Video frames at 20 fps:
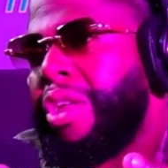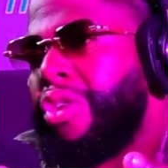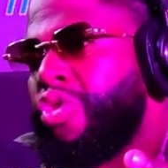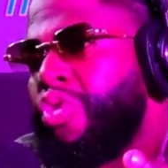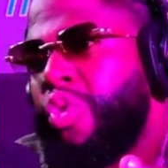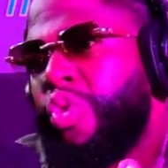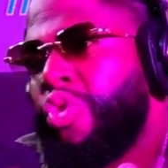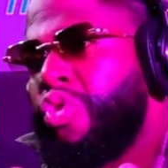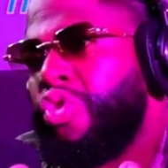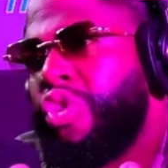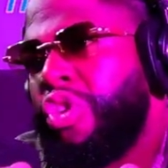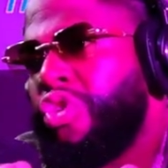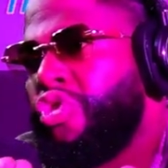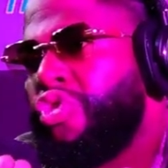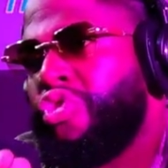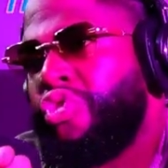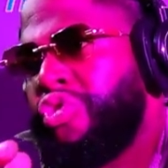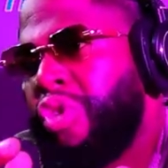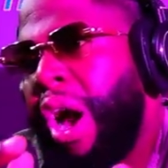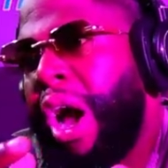Artists
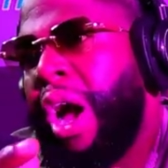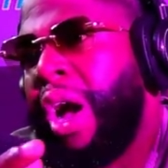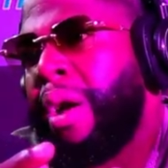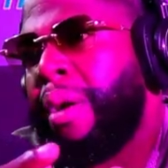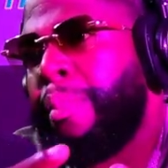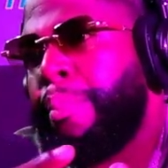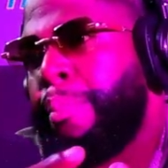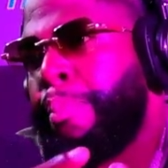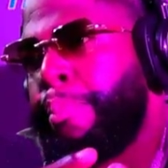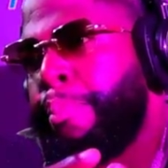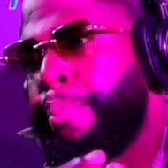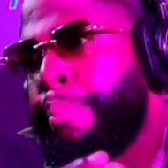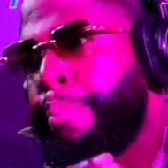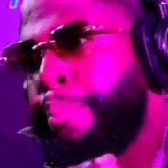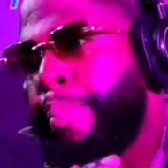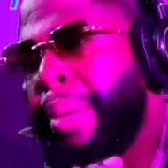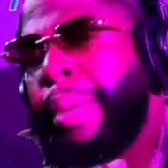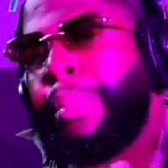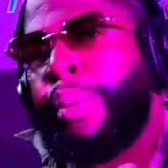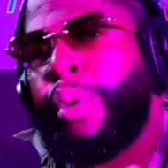don't just draw
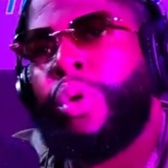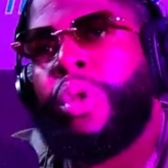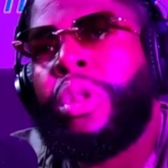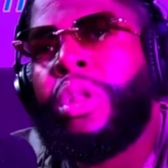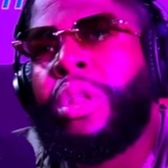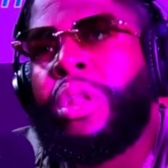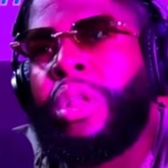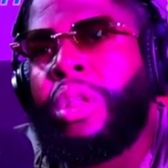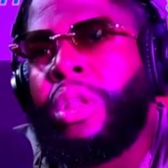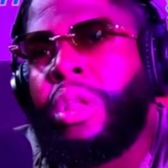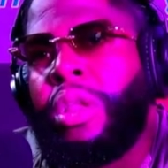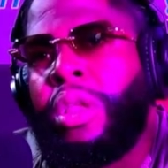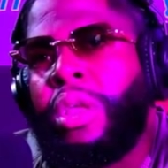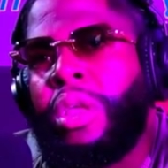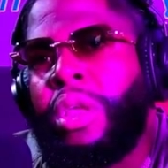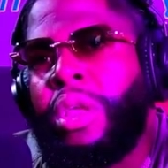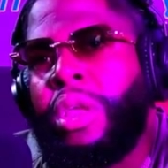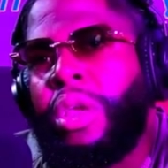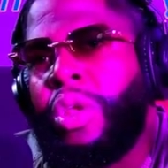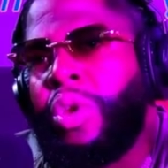people.
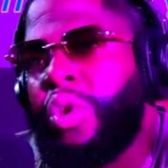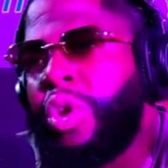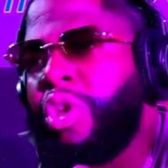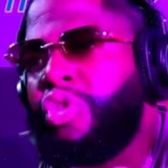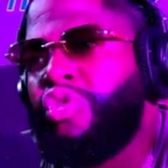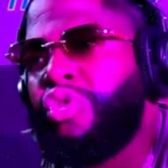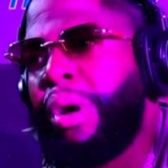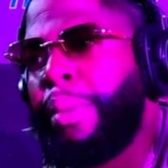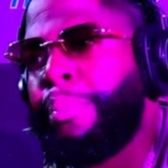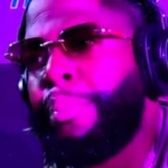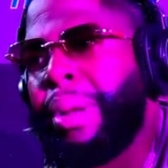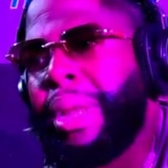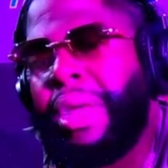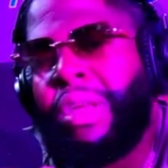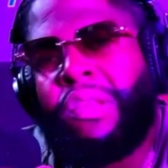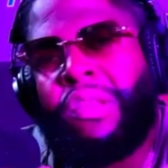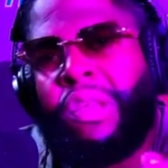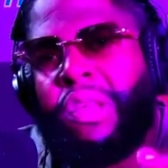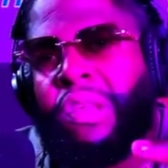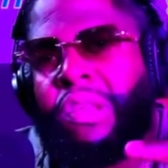You know, they
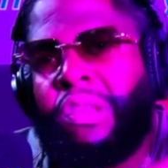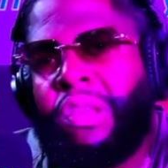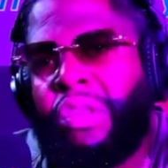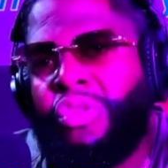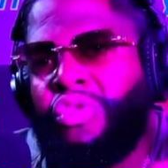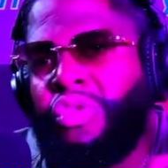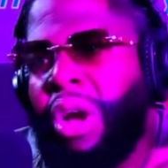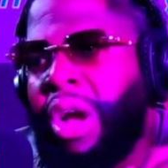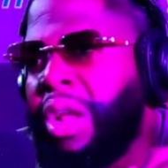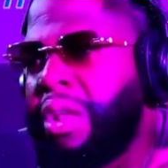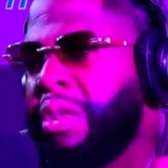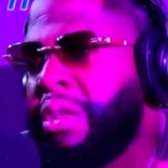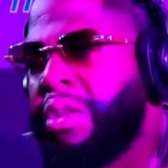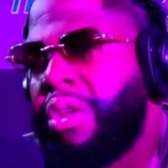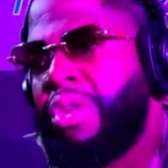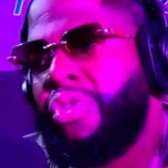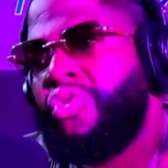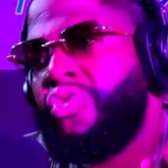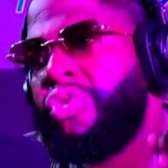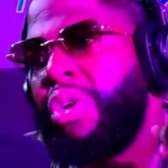draw places, they
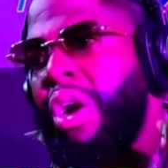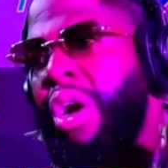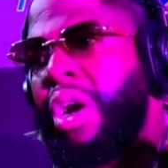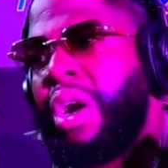draw